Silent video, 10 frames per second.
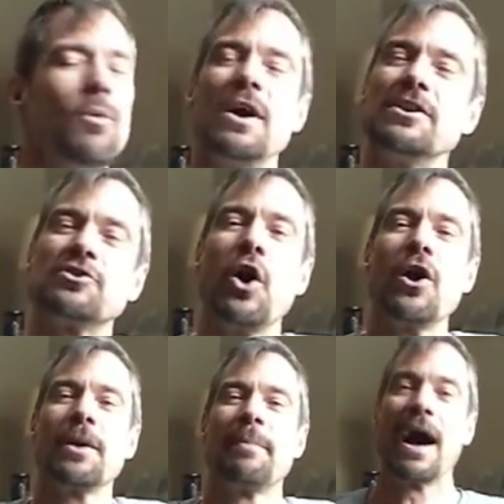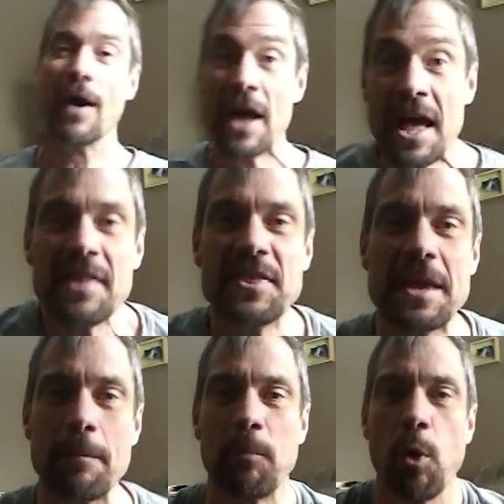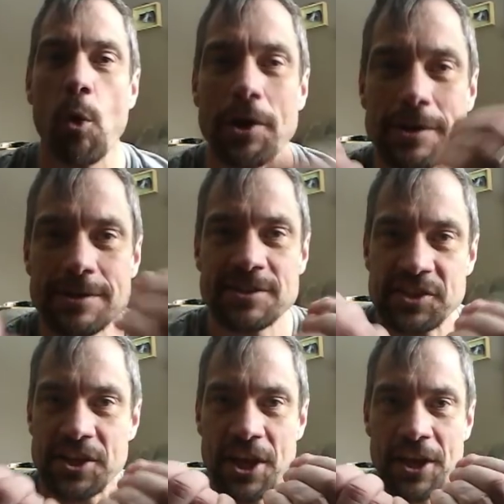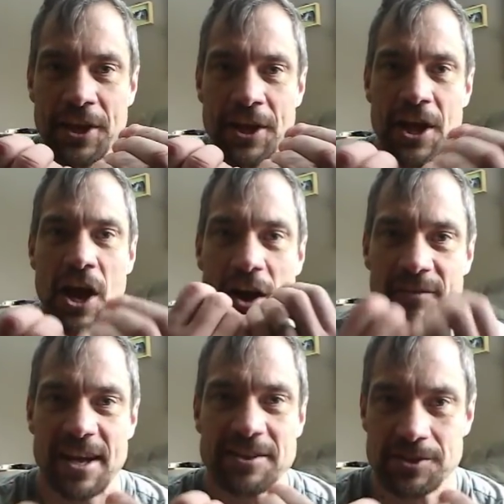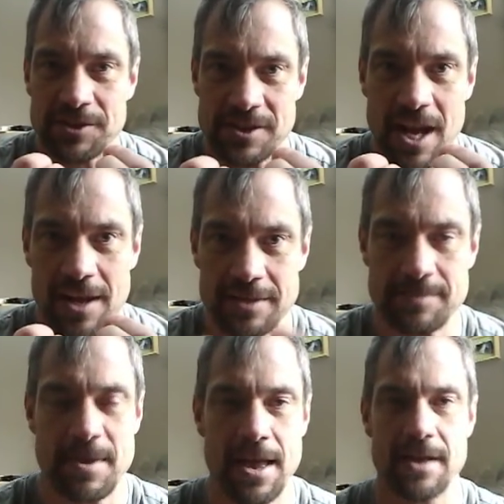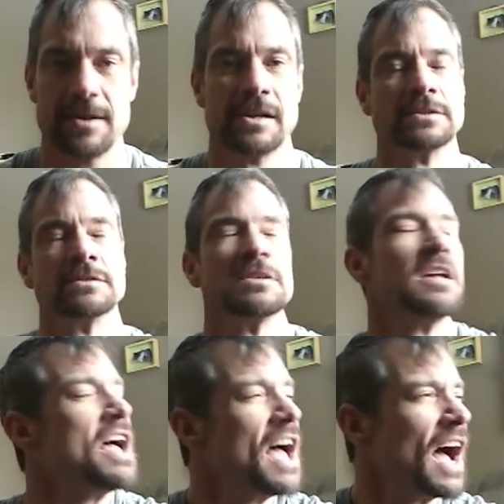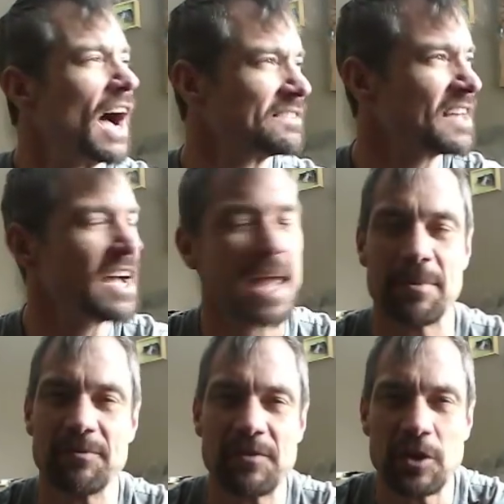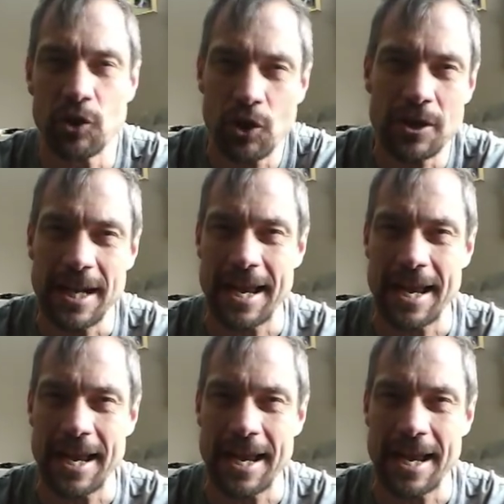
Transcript: I wanted to talk about the importance of exercise, man. I'll tell you, I've been feeling good